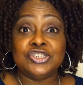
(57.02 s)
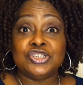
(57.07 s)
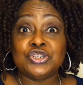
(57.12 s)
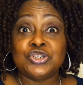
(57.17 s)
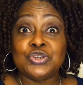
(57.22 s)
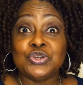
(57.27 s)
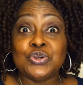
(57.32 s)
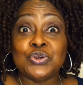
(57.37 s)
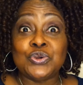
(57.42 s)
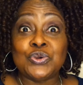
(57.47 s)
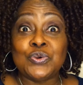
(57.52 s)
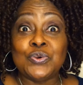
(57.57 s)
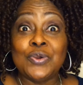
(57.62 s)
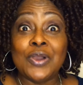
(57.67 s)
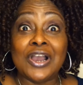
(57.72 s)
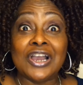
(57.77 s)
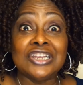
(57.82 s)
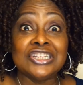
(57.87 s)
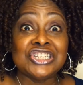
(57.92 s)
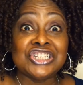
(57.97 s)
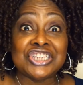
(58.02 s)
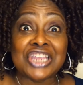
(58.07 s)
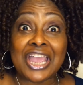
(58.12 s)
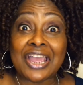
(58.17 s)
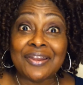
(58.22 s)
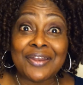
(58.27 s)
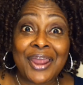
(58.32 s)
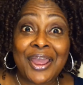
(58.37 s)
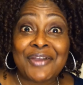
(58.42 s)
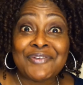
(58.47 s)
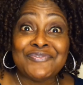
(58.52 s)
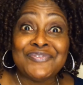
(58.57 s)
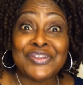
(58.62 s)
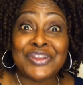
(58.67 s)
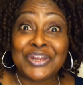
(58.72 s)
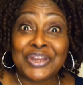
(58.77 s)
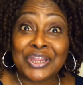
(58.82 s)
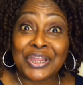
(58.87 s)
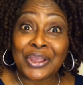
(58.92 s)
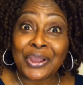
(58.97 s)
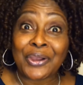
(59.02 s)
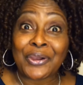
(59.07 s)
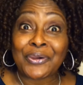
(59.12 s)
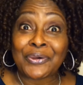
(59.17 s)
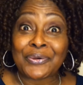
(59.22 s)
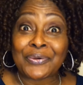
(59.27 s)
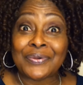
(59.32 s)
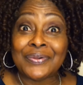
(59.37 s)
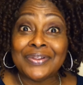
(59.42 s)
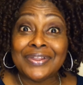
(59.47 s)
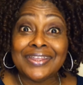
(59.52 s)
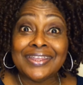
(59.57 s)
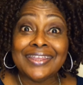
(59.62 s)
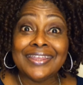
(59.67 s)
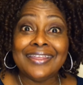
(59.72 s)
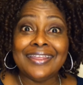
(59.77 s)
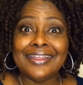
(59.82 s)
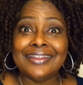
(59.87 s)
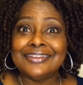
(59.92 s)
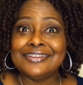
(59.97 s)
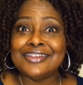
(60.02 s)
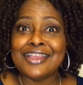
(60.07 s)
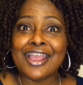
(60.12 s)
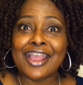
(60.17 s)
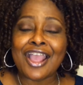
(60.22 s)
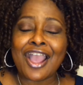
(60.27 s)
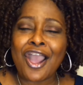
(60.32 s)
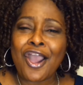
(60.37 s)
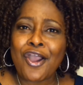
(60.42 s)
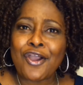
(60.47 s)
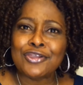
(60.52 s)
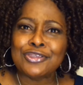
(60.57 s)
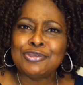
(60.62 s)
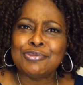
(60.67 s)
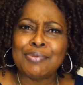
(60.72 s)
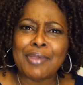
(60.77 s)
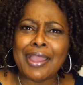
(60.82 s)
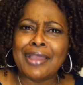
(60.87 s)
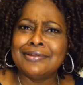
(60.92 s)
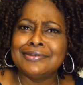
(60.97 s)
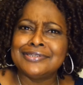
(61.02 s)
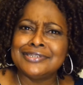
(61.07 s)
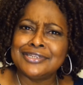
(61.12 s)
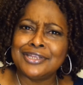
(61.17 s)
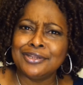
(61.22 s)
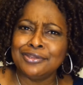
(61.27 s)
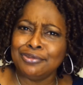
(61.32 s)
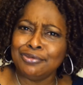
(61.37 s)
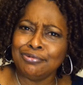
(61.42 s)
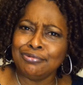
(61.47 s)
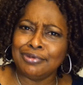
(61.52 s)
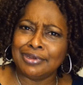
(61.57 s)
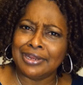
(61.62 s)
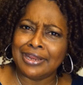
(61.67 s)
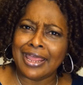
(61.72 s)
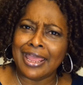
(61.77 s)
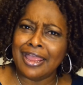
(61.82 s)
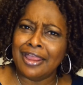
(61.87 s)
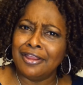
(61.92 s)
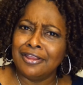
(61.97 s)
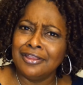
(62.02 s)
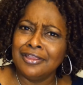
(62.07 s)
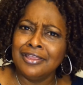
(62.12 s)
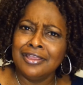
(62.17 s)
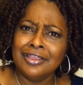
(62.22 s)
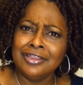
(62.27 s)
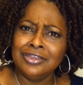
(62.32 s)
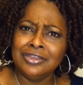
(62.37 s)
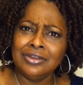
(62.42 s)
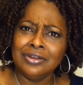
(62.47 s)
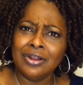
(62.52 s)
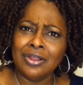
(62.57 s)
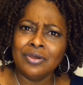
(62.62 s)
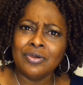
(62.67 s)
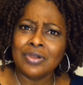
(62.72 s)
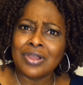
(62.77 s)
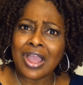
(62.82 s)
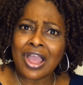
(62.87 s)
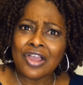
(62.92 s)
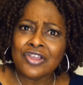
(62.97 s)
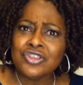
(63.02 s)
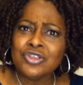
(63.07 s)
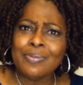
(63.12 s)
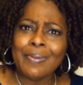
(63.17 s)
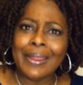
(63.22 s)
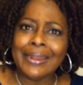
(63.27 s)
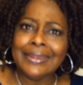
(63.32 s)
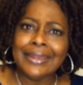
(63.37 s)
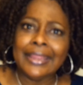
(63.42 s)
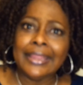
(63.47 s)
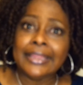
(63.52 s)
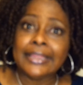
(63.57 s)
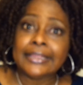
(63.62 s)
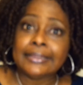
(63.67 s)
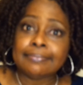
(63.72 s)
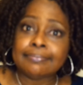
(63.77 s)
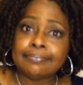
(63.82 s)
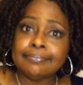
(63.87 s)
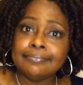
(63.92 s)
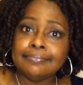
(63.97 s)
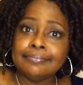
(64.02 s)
do a shout out video and, call you out and tell you that, you know, call you by name